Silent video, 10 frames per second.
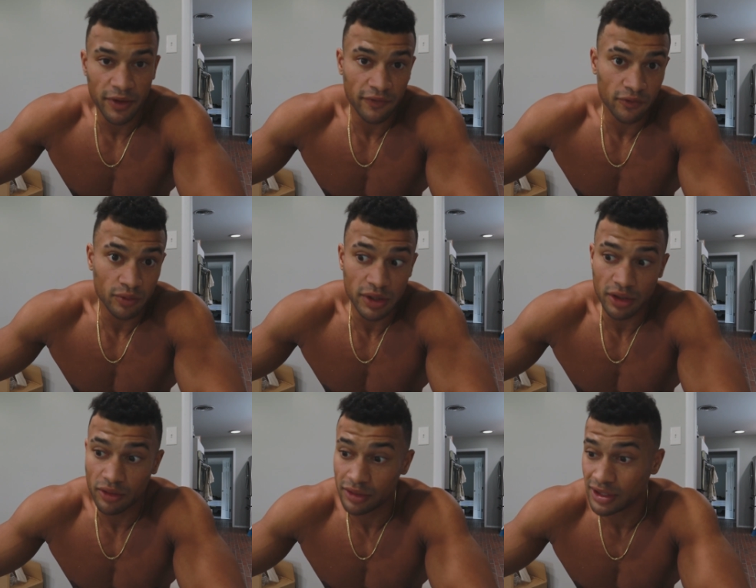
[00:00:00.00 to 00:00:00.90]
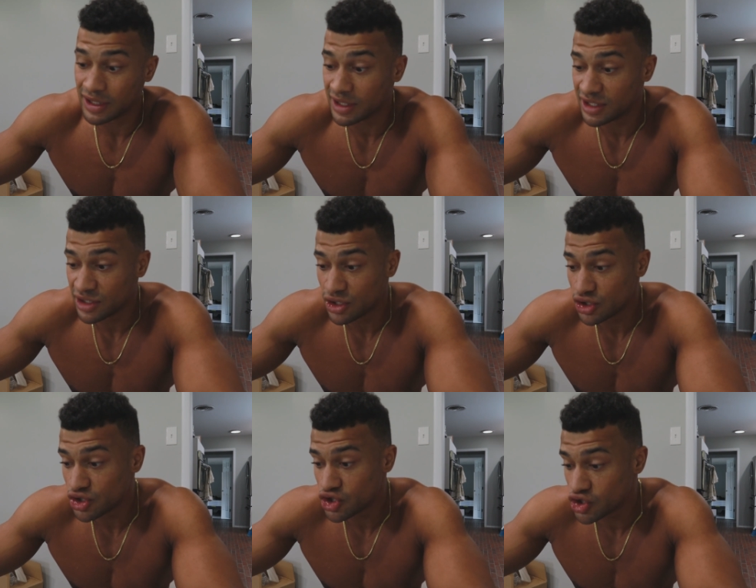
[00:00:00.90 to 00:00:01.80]
therefore we can only get
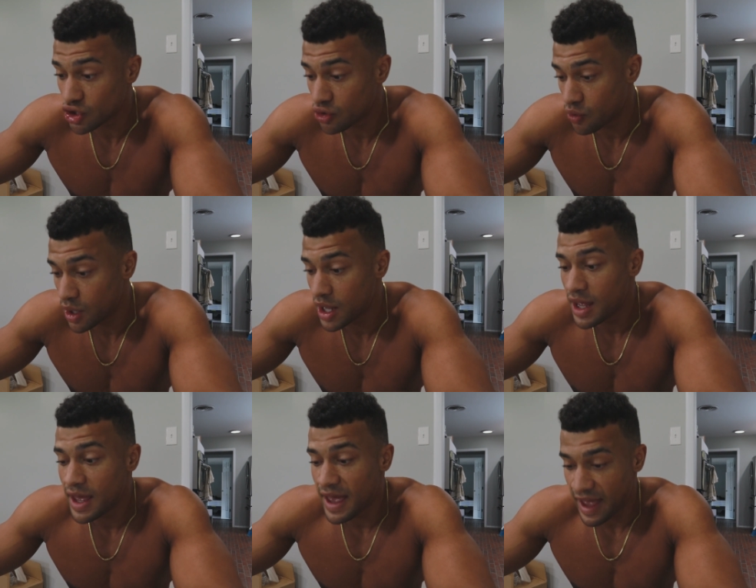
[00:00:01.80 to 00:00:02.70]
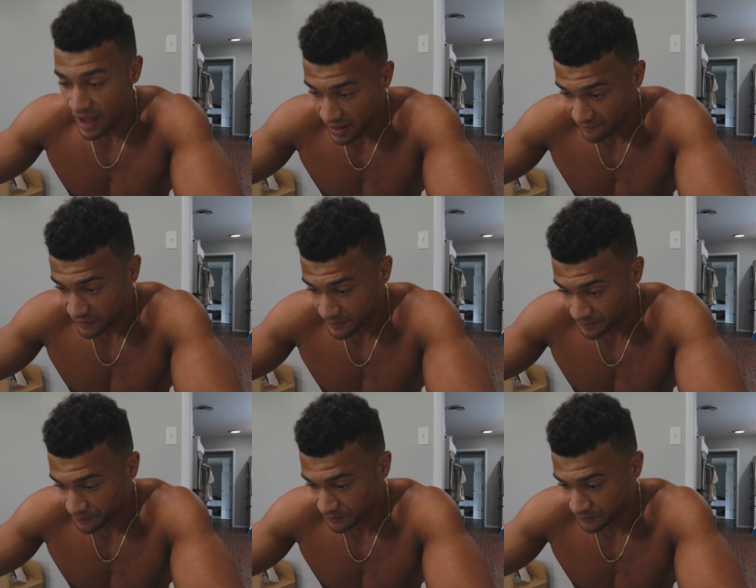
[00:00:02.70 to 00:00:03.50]
so heavy.